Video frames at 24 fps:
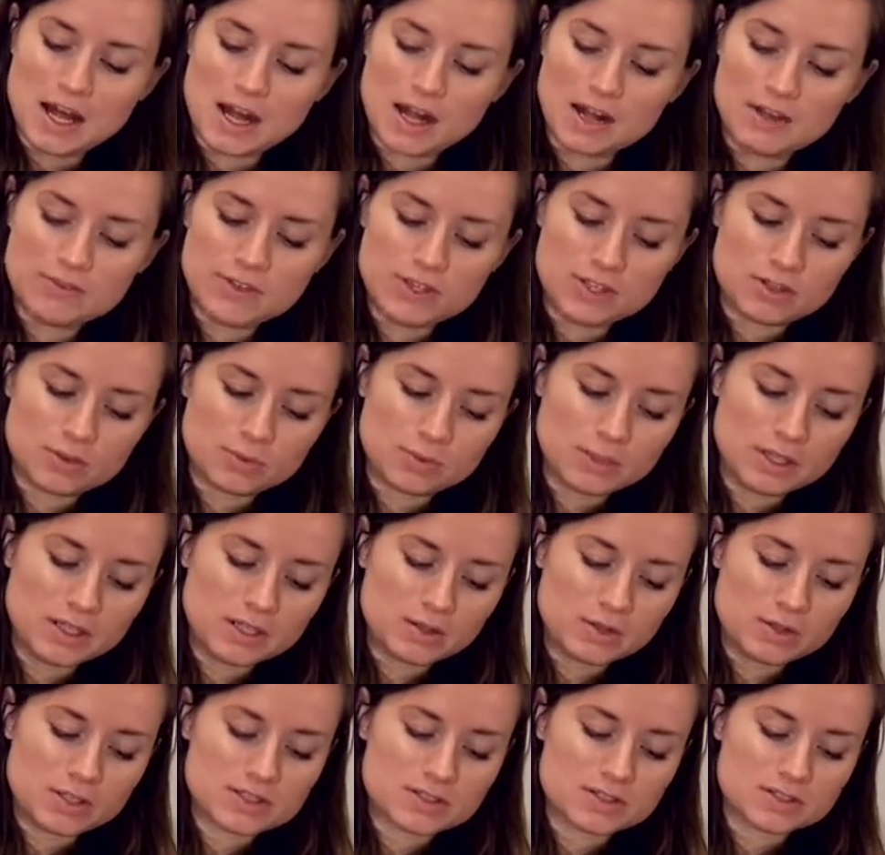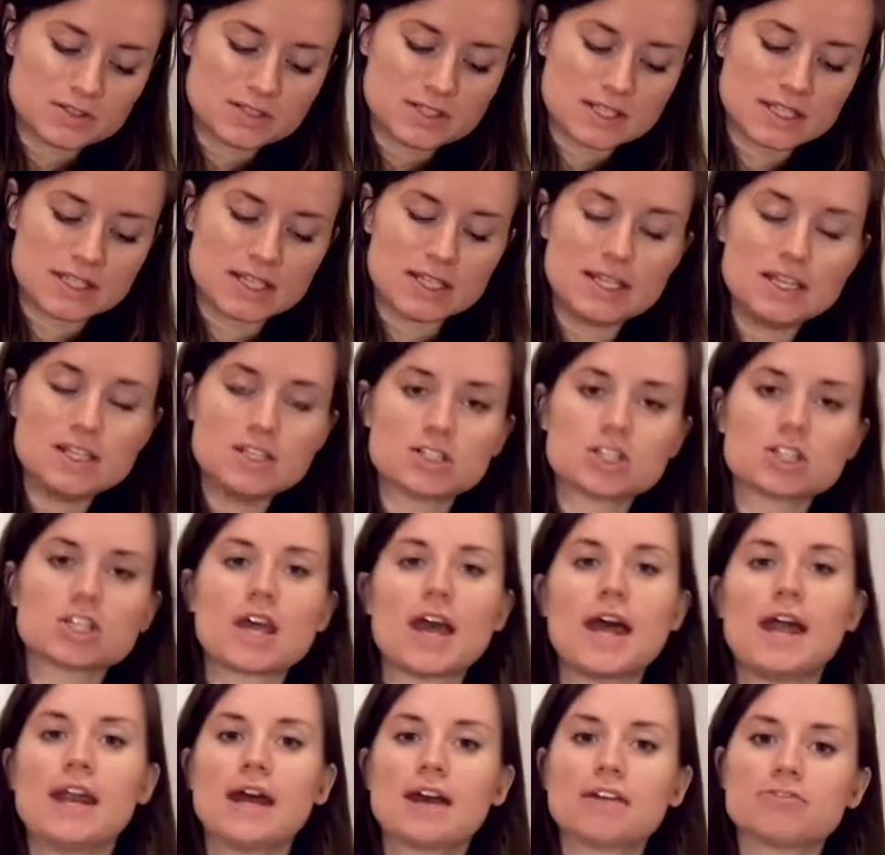of the urea crystals in each,
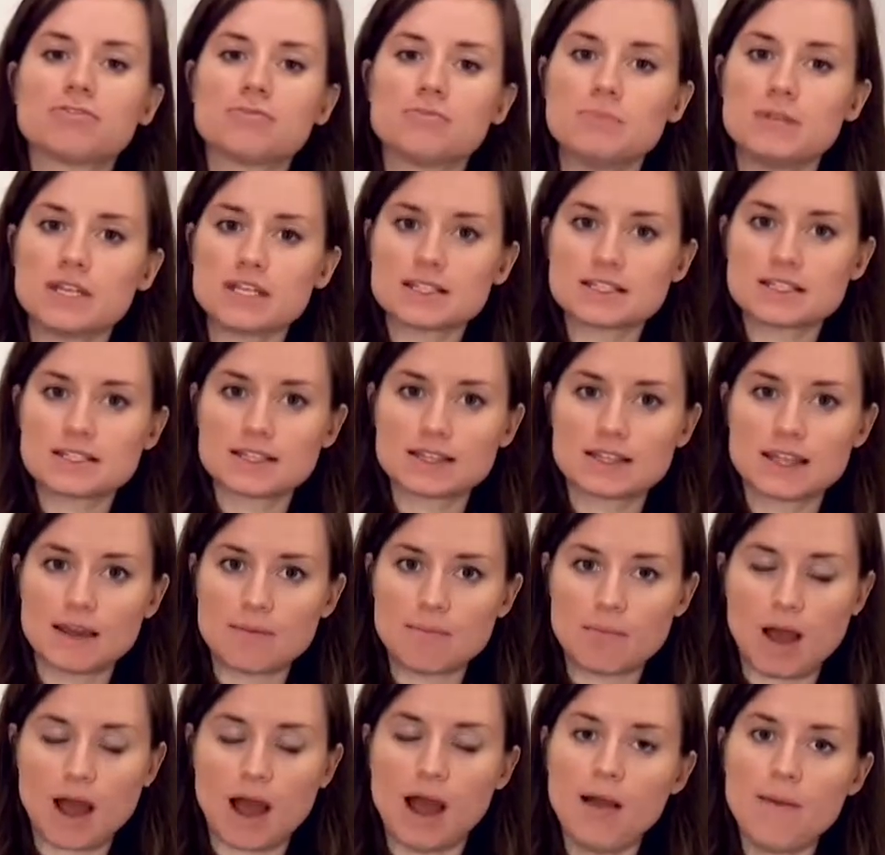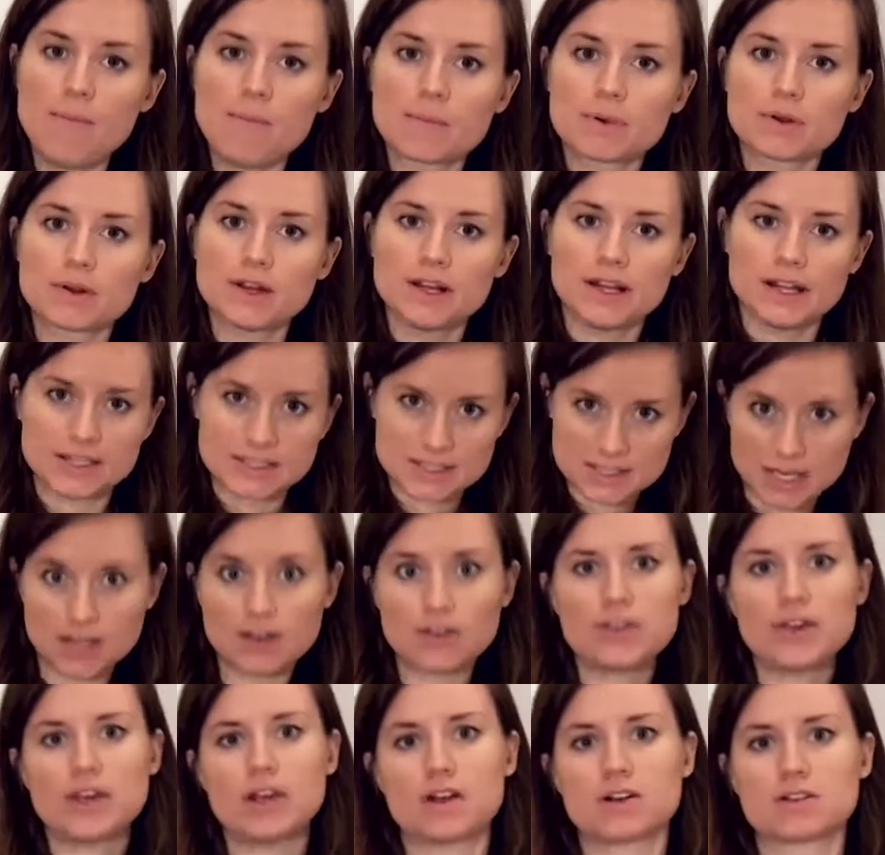and I've mixed them up
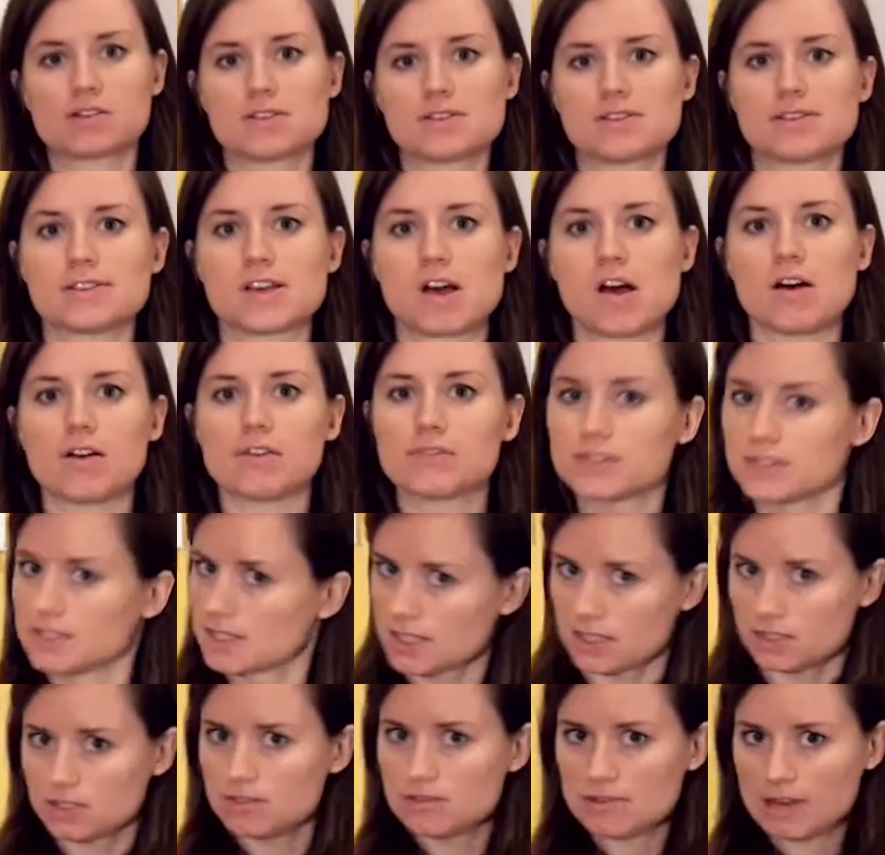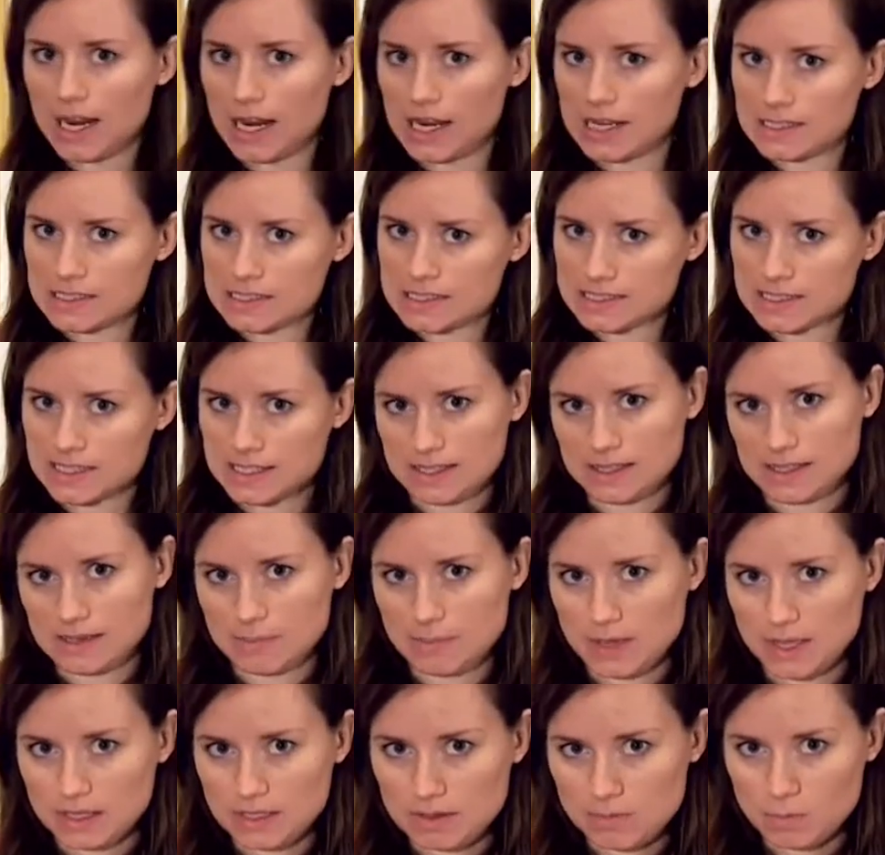until they are dissolved, until you can't see
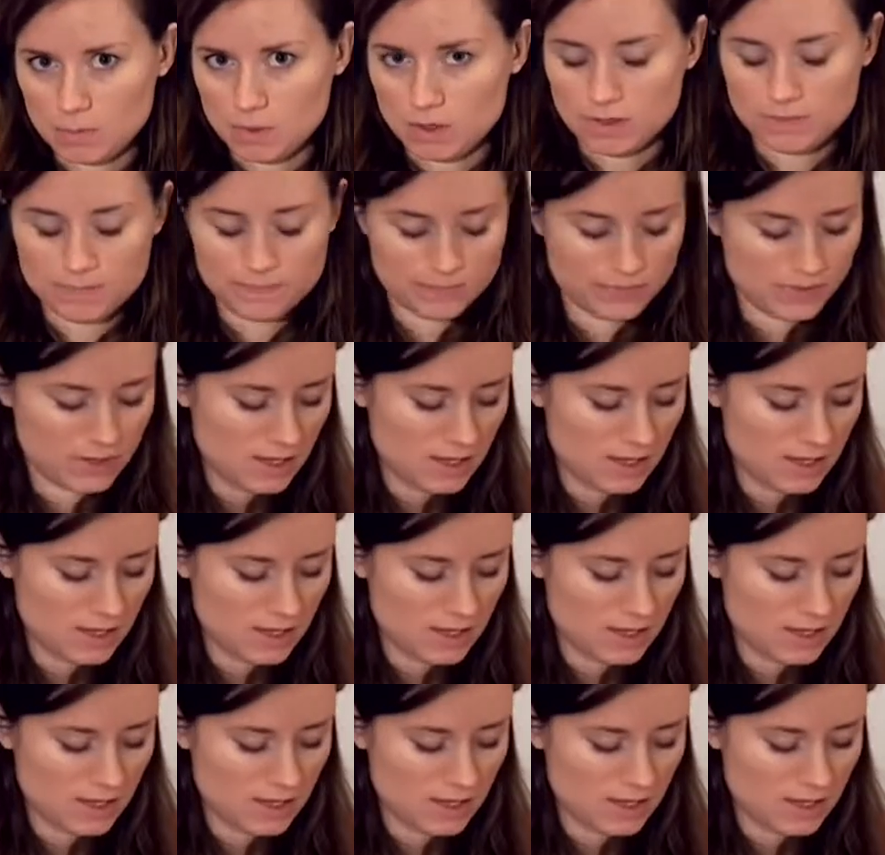them anymore.